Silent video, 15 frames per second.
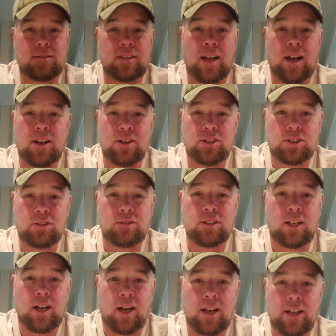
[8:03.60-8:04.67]
Now you're shooting
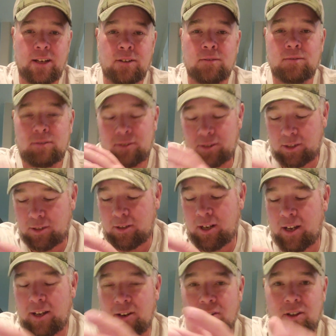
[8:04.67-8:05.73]
the coyote. So
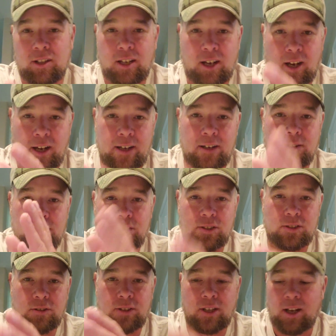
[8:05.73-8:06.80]
now you're on the coyote, you
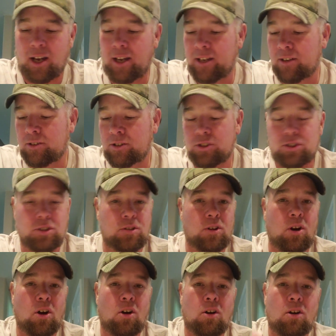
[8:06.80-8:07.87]
shoot the coyote, you
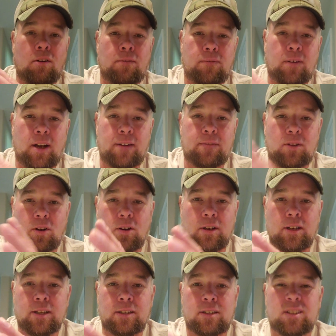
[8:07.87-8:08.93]
shoot all 5
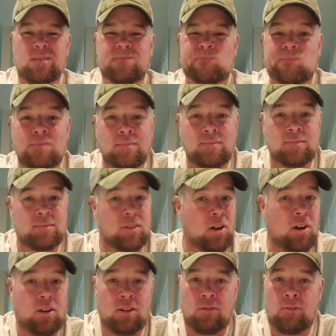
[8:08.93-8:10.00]
targets,
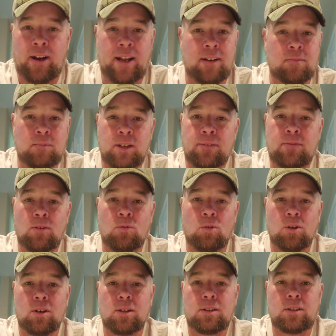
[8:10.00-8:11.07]
all in random different
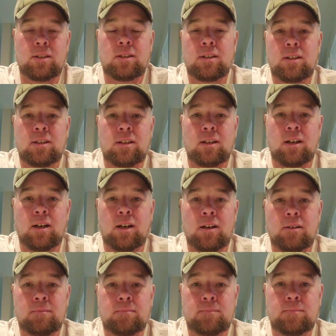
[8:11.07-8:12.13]
orders.
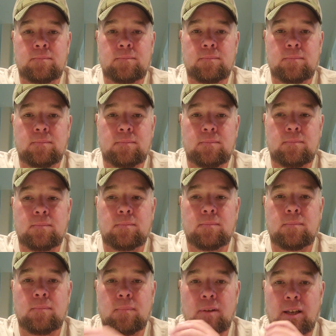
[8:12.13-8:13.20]

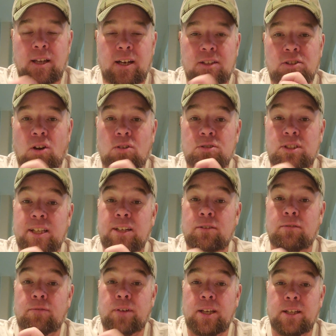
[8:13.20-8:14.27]
And it's all
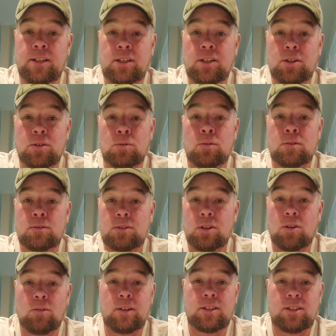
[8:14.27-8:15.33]
single feed too.
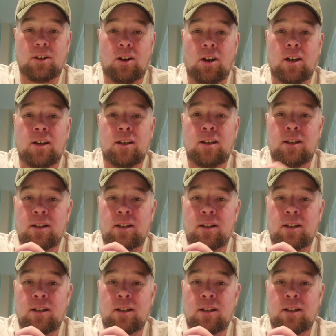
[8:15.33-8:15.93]
So it's not